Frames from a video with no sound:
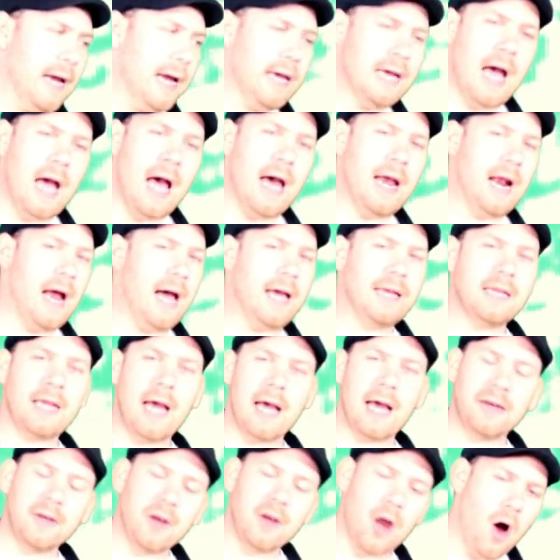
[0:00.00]
I
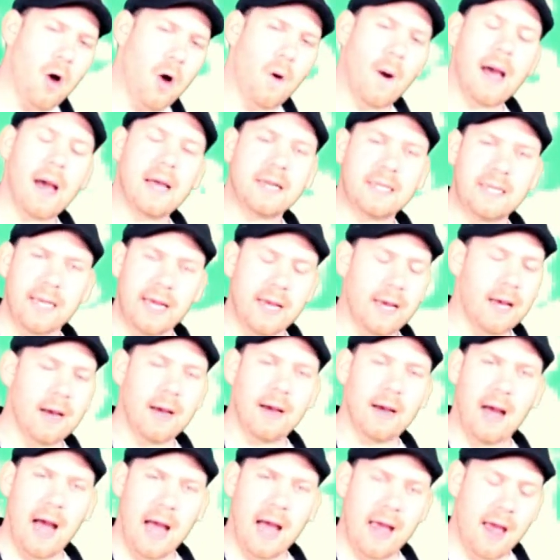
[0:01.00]
got no
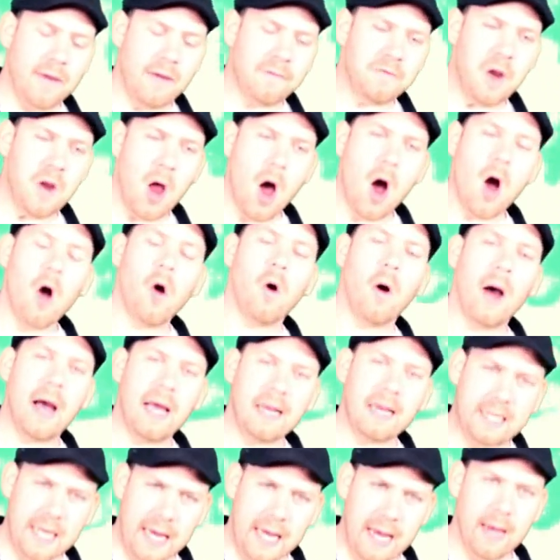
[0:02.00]
idea. I have no
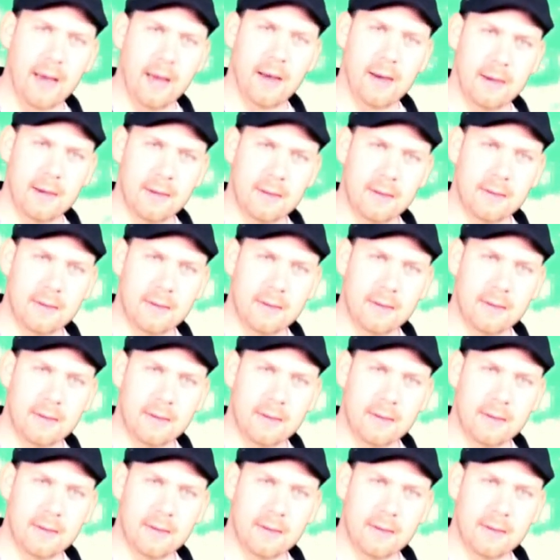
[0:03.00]
idea.